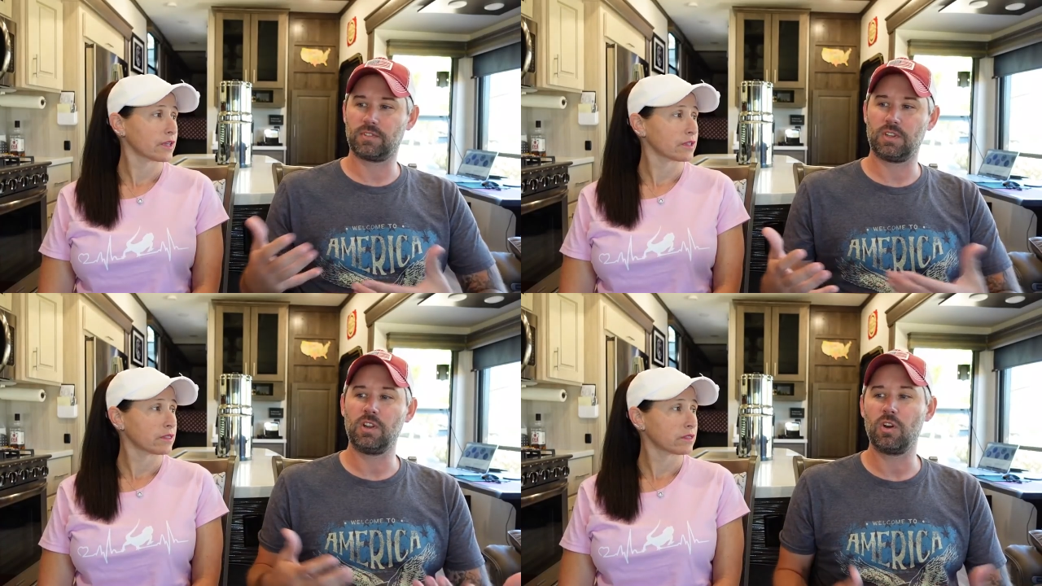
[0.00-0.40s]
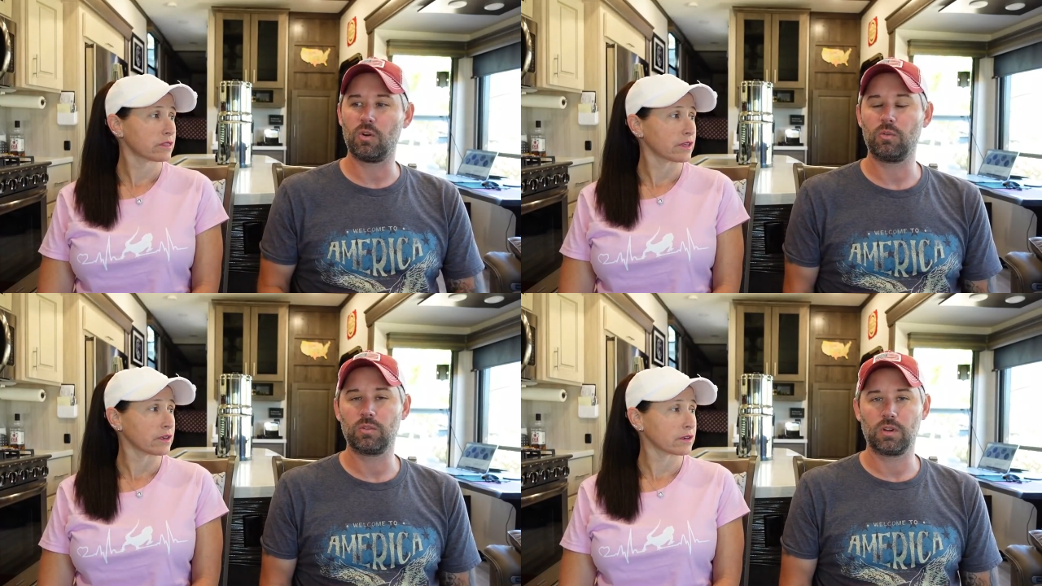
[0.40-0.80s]
Speaker 1: they
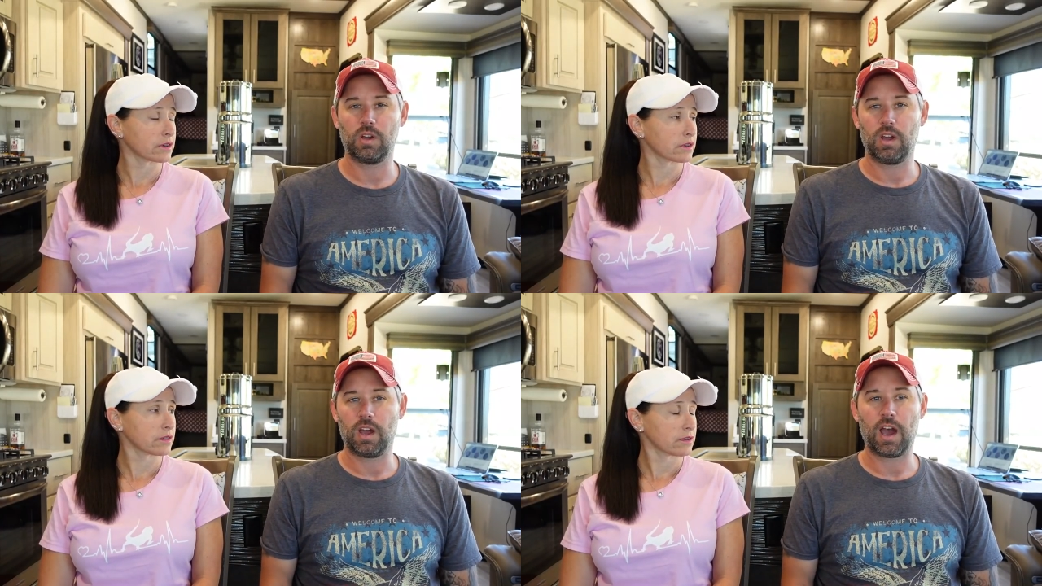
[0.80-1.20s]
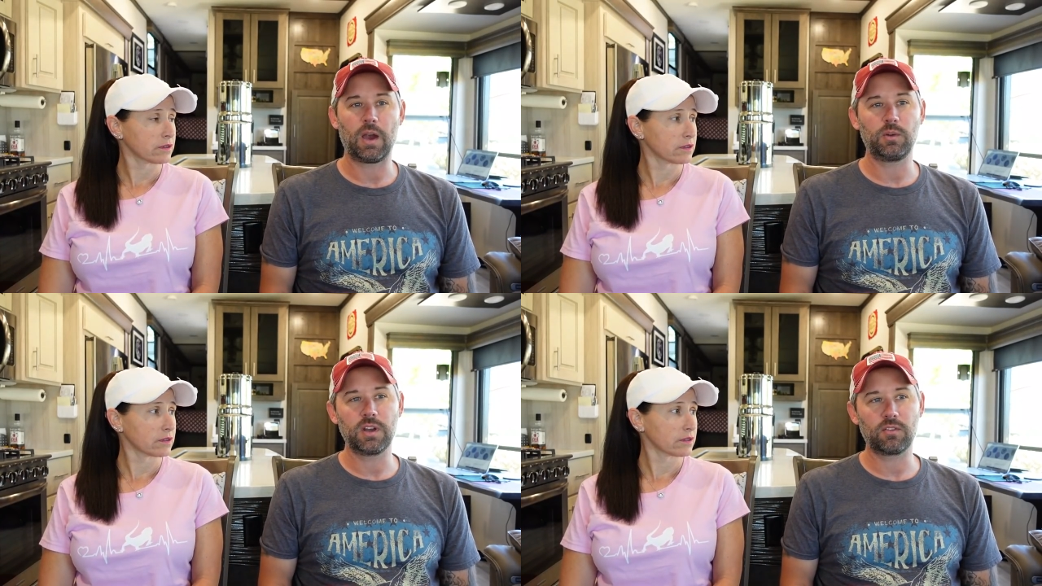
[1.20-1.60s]
think. I
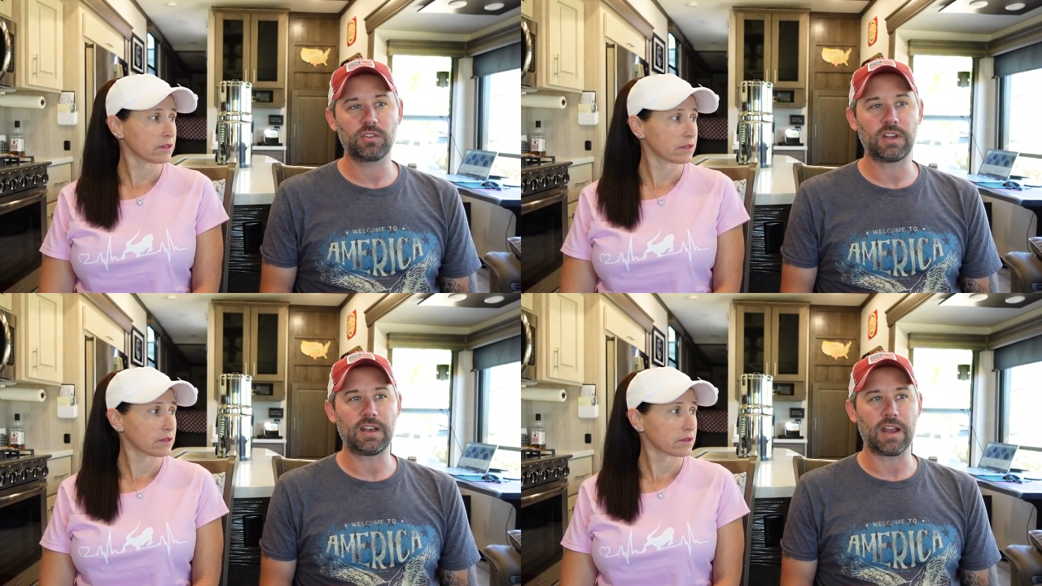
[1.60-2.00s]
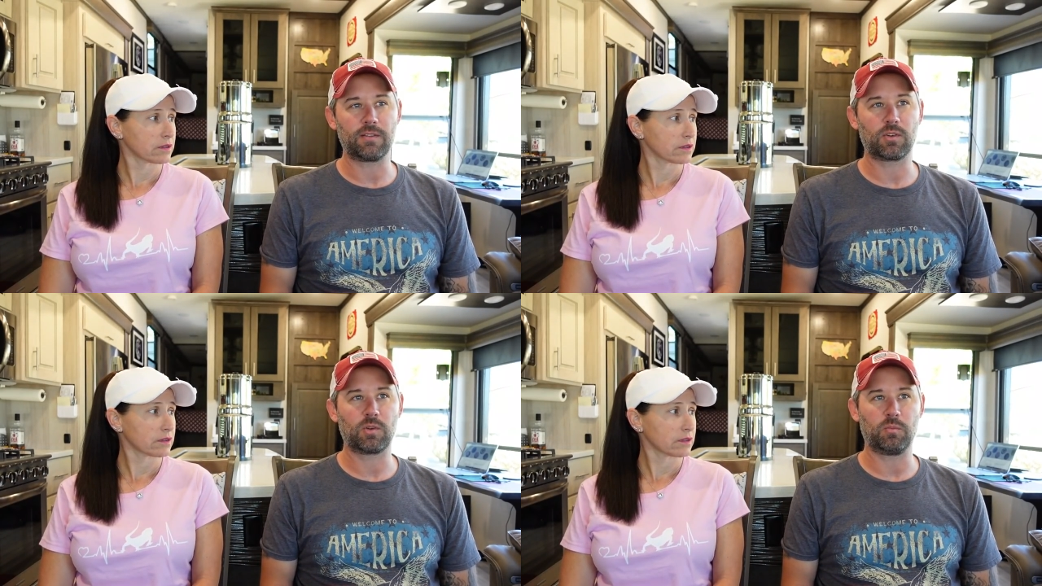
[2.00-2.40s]
would never say
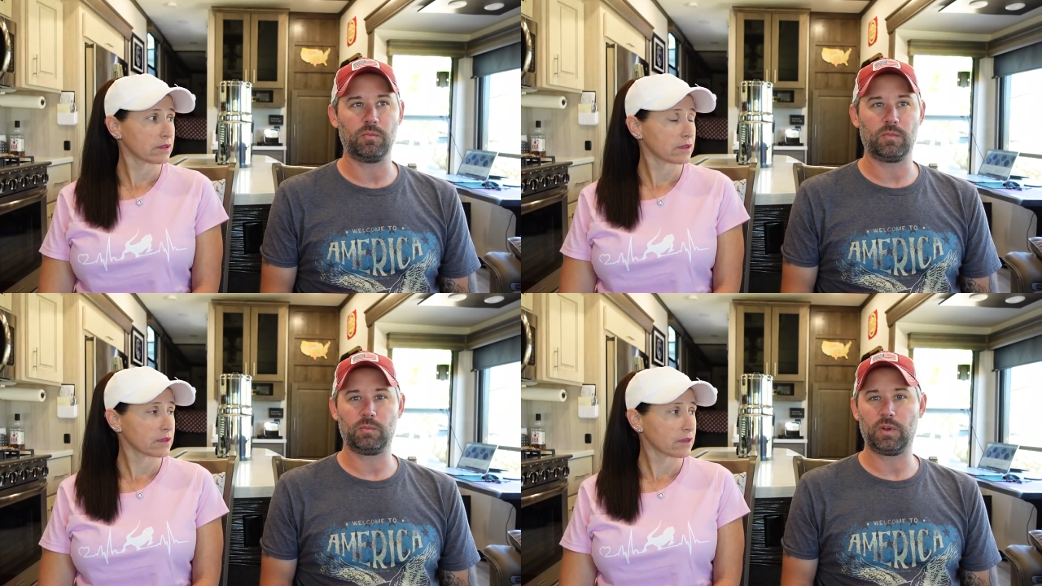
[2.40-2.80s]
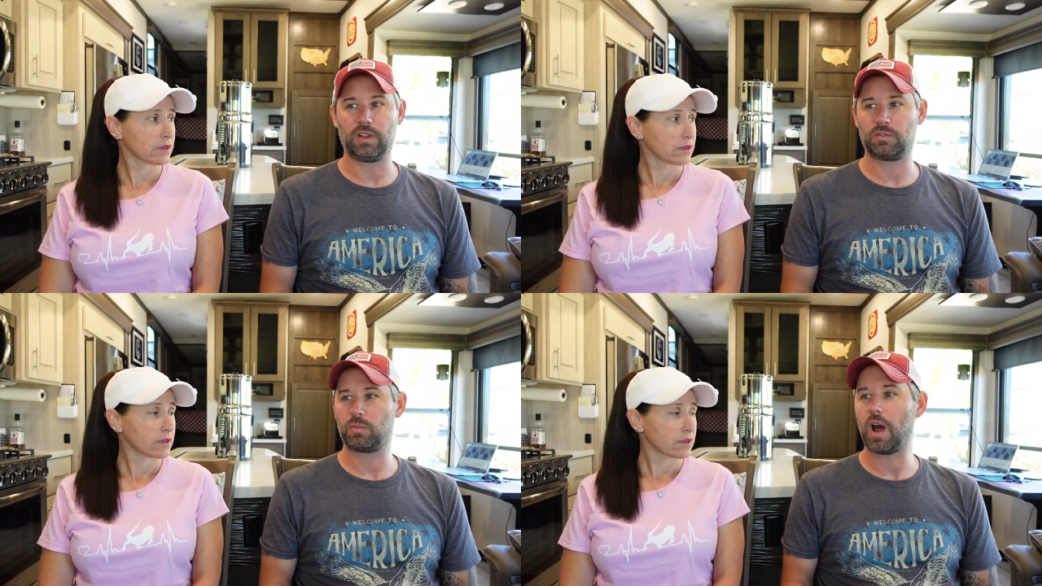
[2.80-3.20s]
never, but
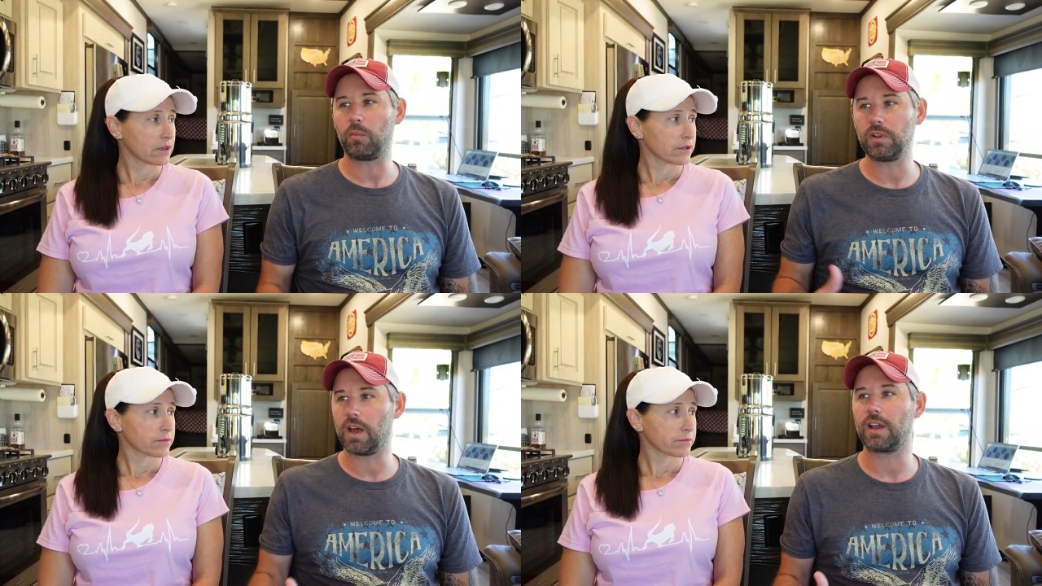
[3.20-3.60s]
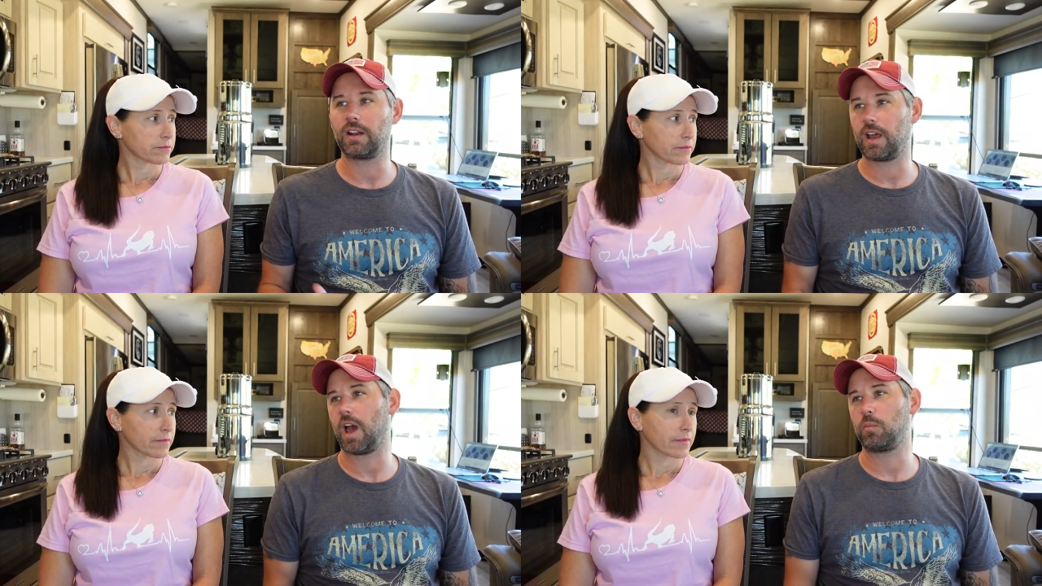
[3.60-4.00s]
it's probably not going to
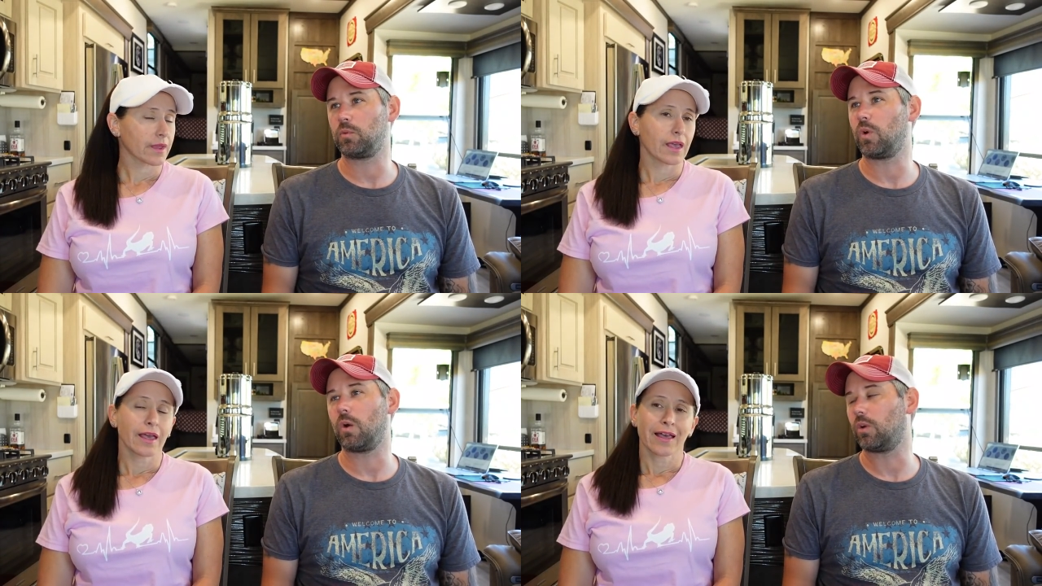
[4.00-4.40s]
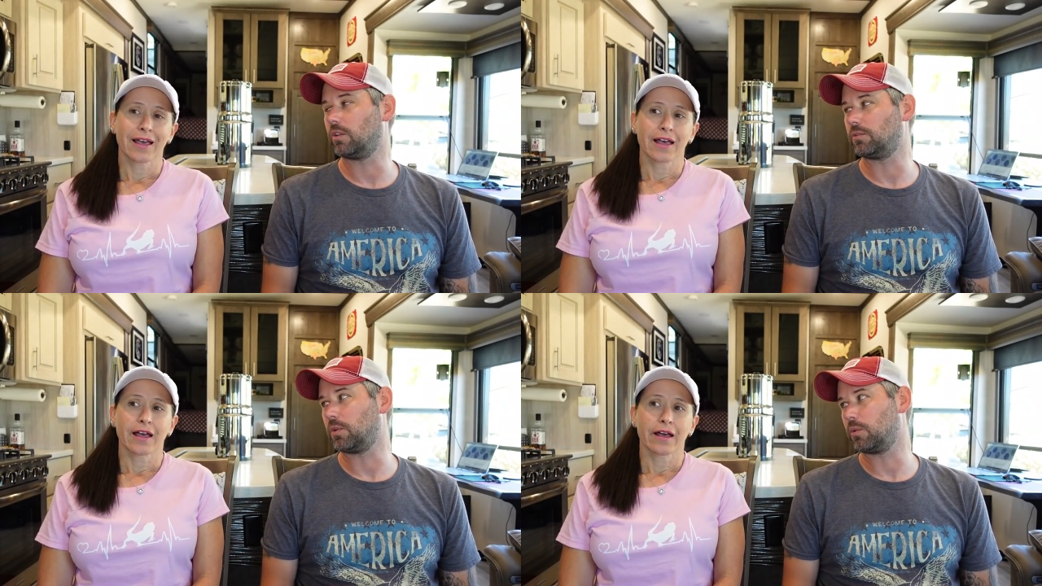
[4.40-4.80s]
happen while we're
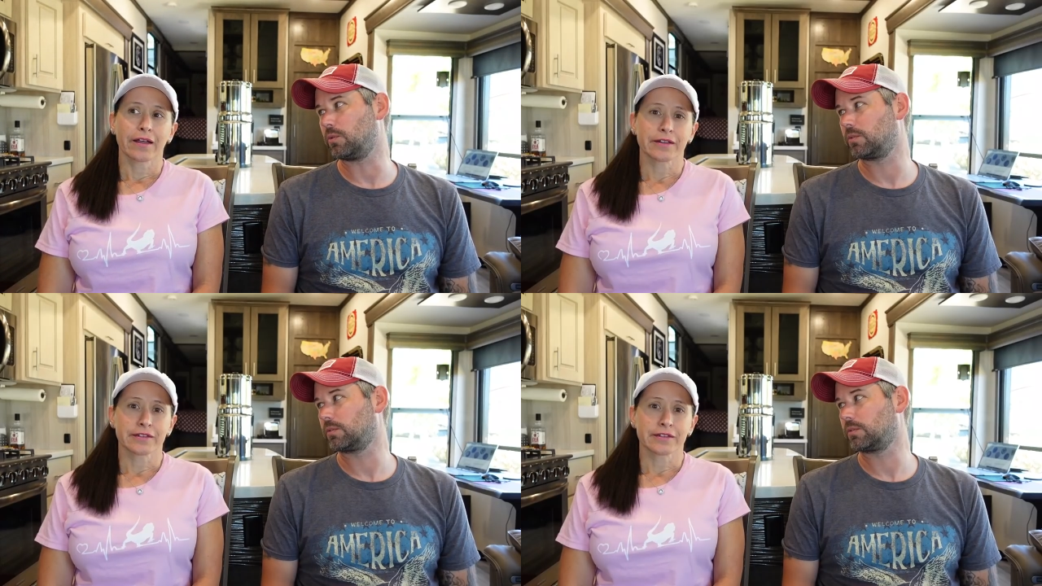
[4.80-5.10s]
on the road.